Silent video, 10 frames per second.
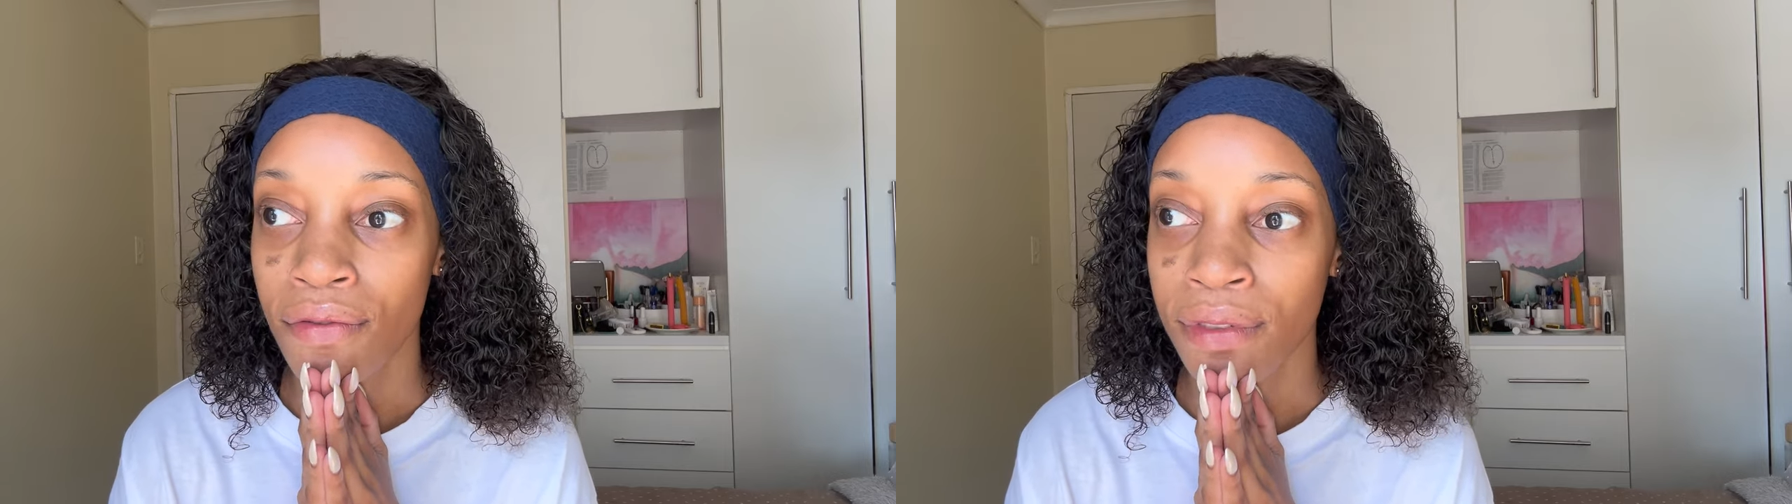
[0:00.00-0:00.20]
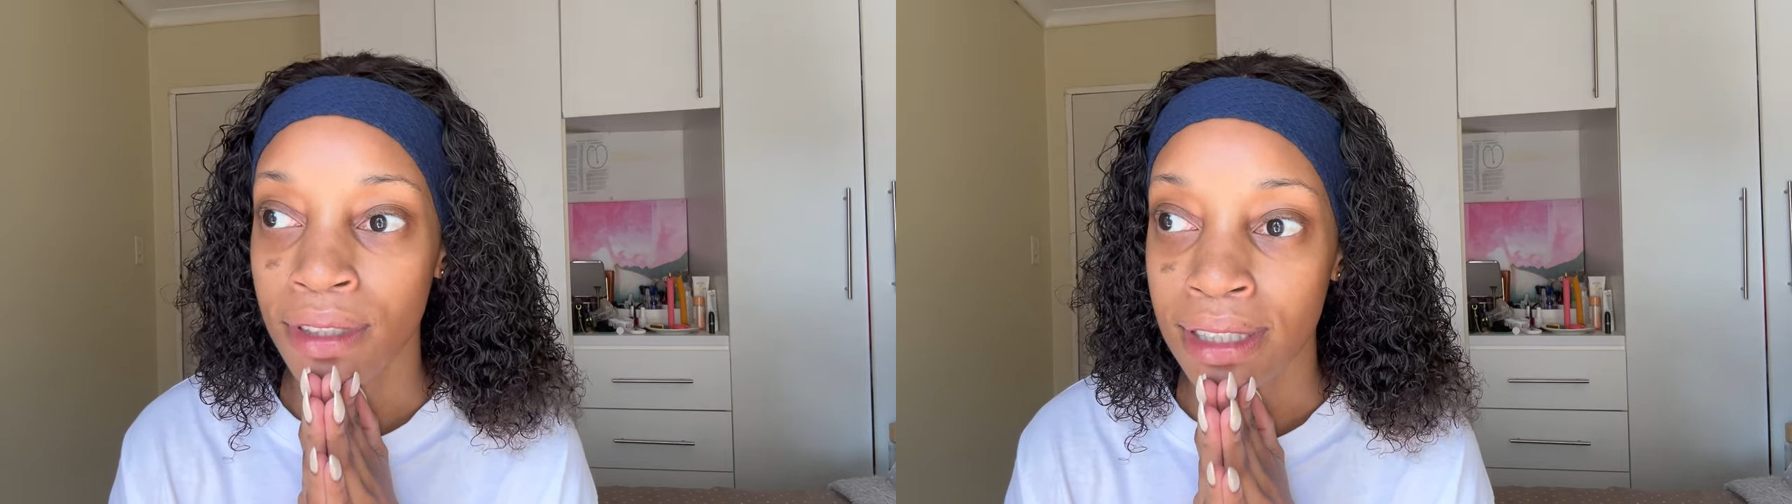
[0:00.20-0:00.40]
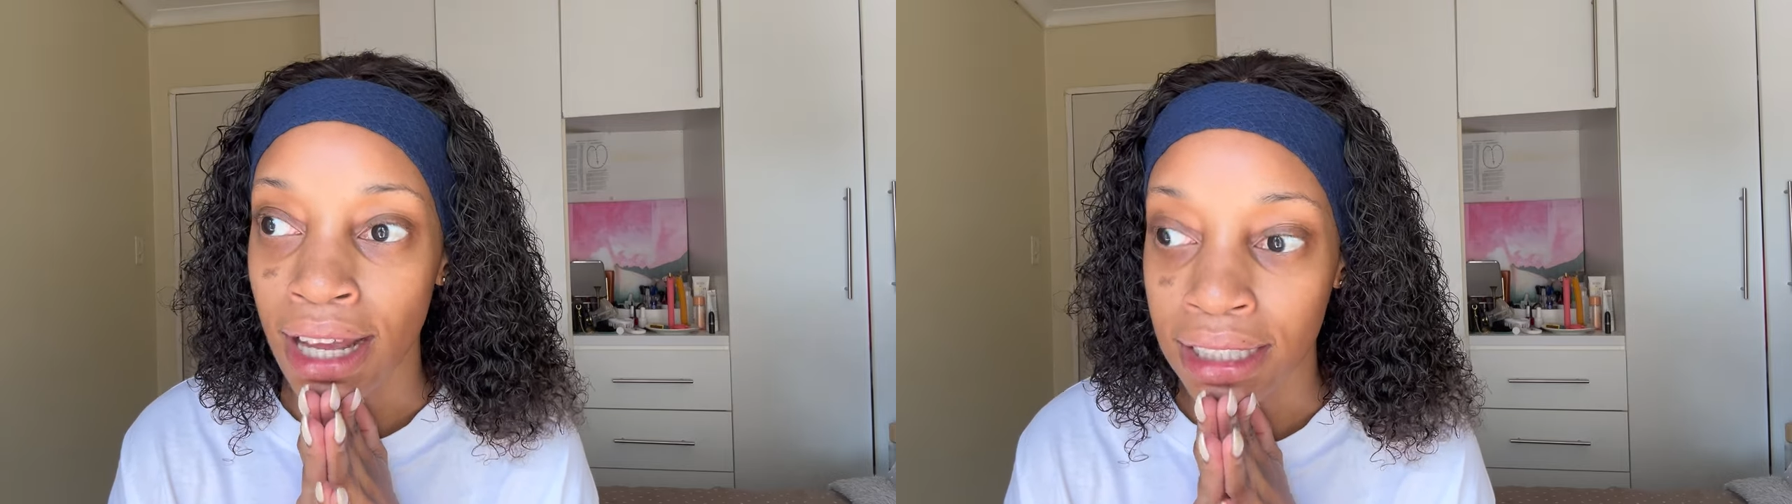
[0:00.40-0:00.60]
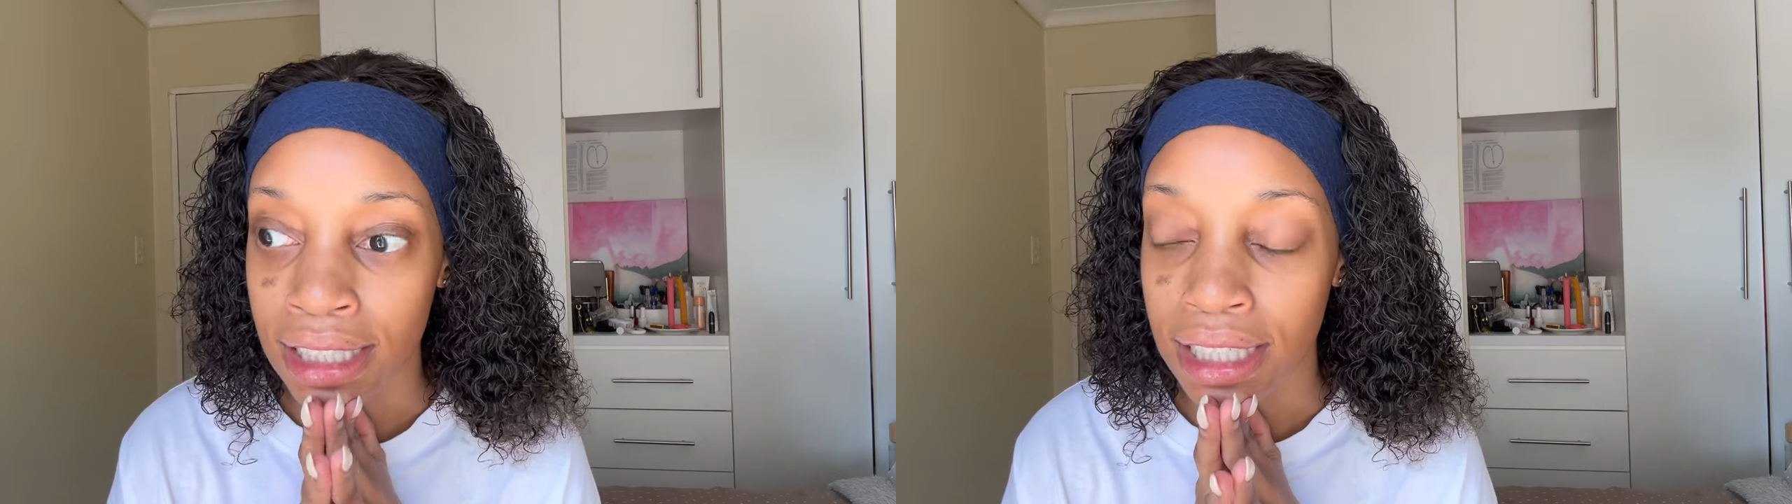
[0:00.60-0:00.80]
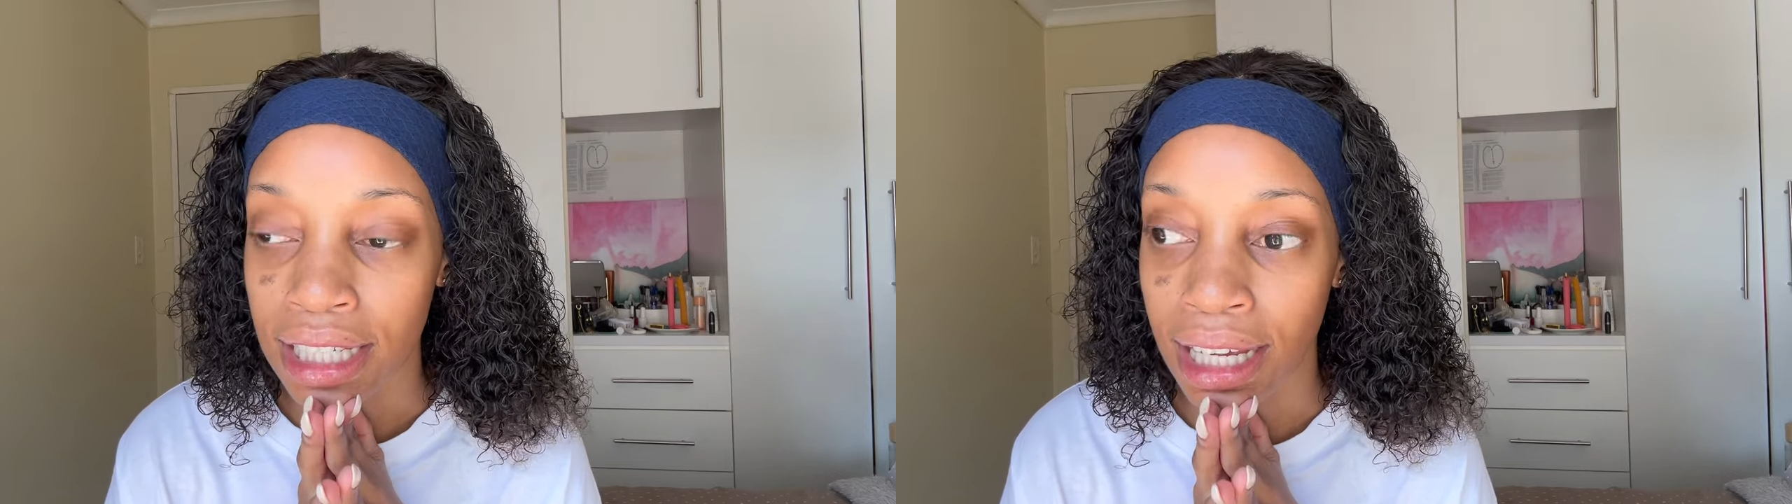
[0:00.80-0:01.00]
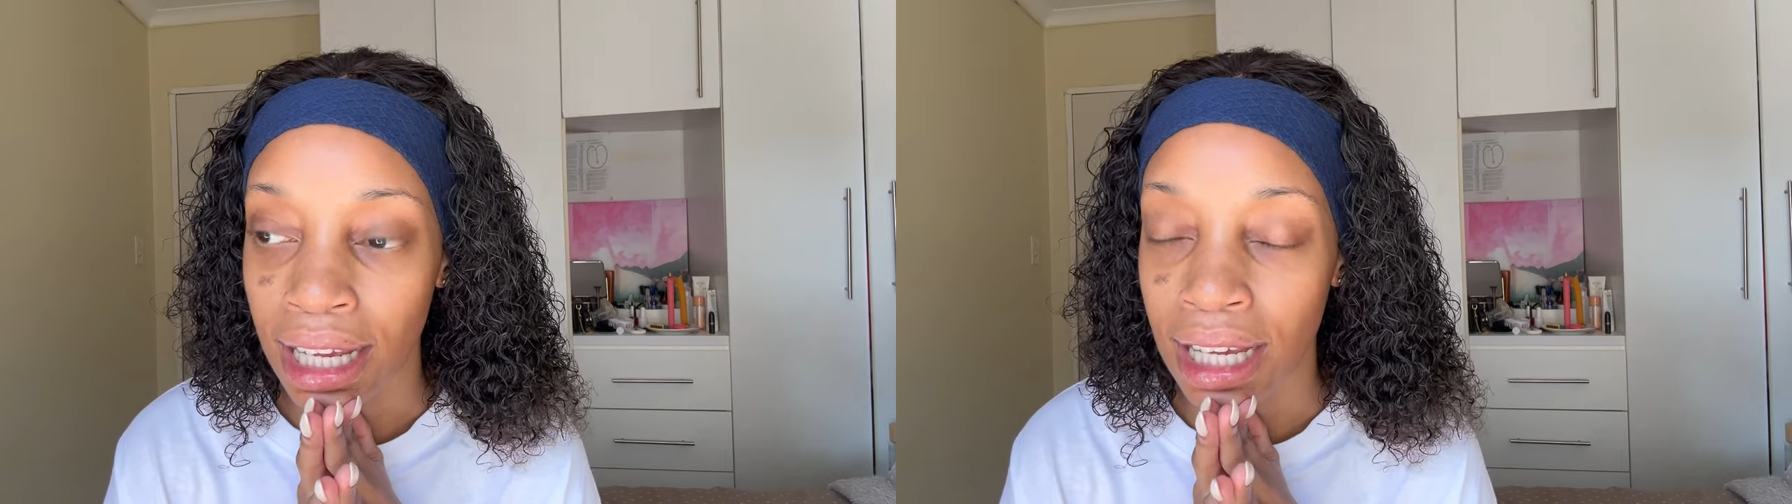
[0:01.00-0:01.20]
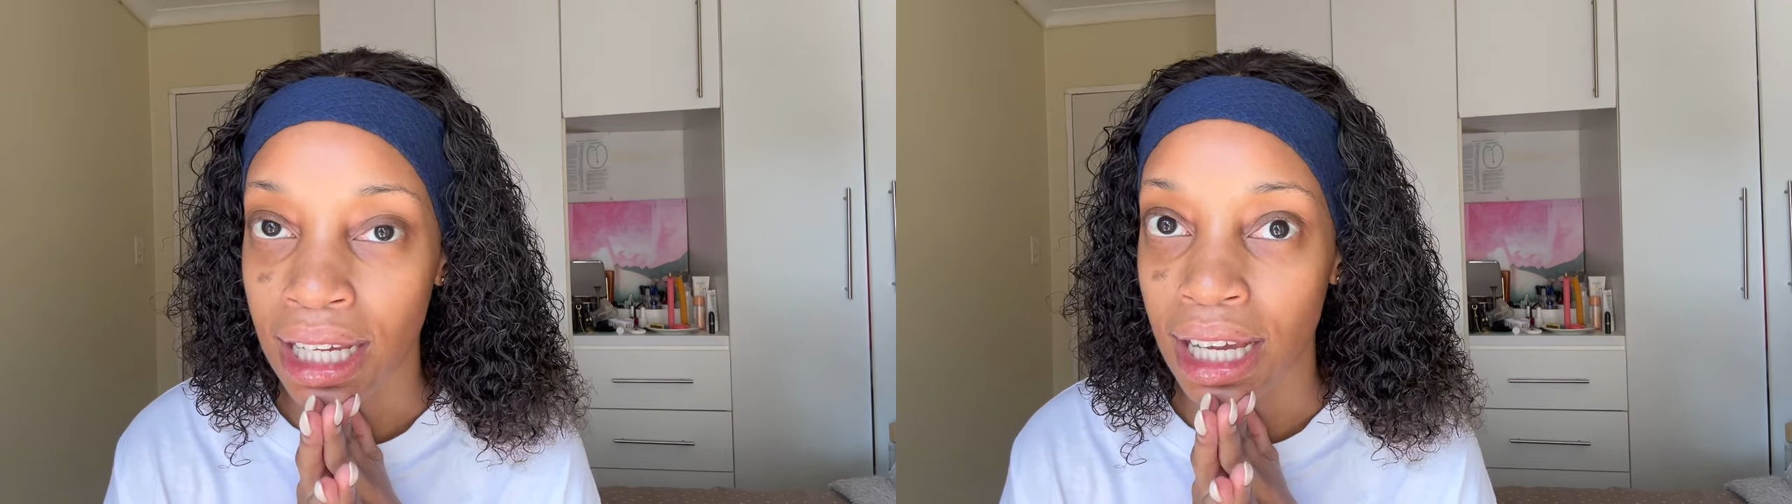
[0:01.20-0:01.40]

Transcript: Saturday